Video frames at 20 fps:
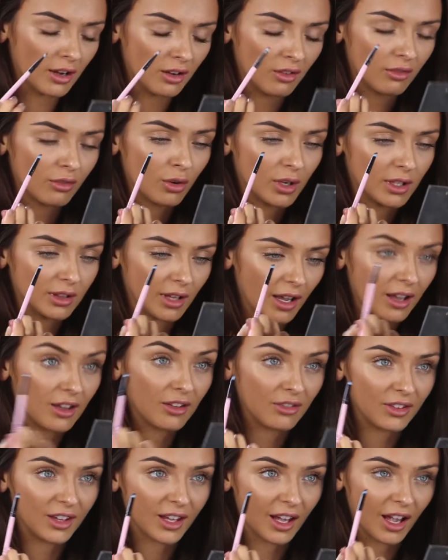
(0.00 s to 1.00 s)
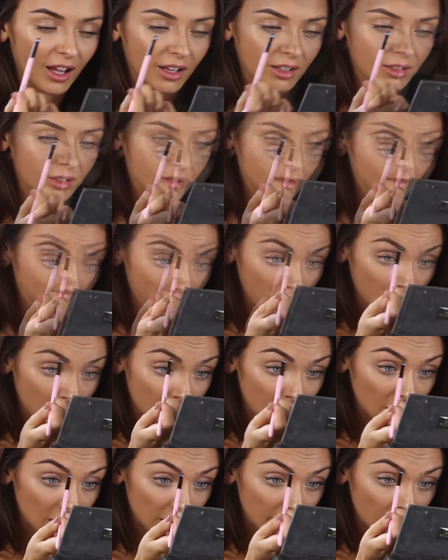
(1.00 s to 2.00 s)
and avoid that if you can. So
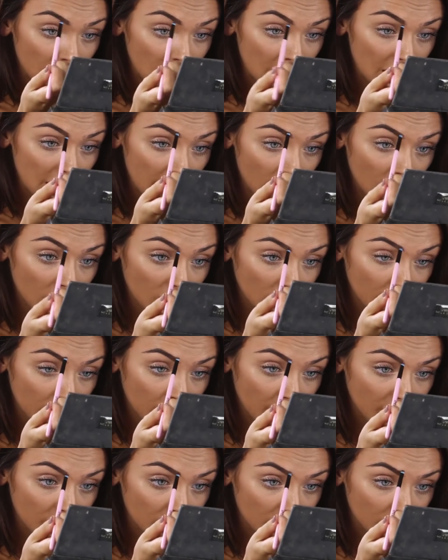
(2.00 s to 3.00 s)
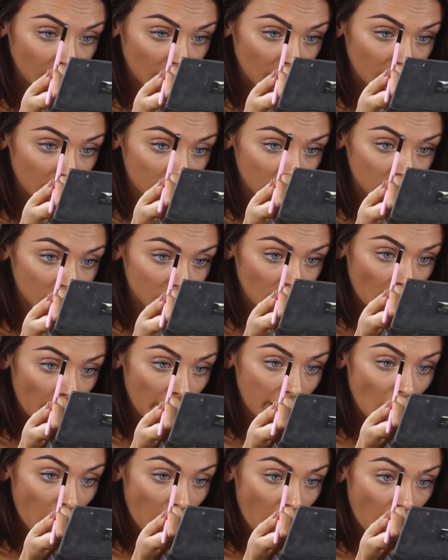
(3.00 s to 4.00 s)
just do little brush strokes, just
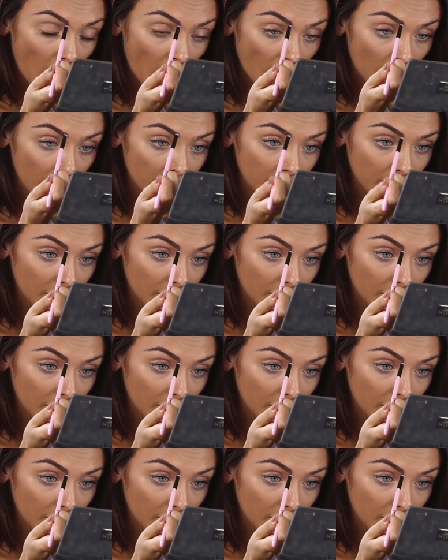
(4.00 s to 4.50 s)
going up.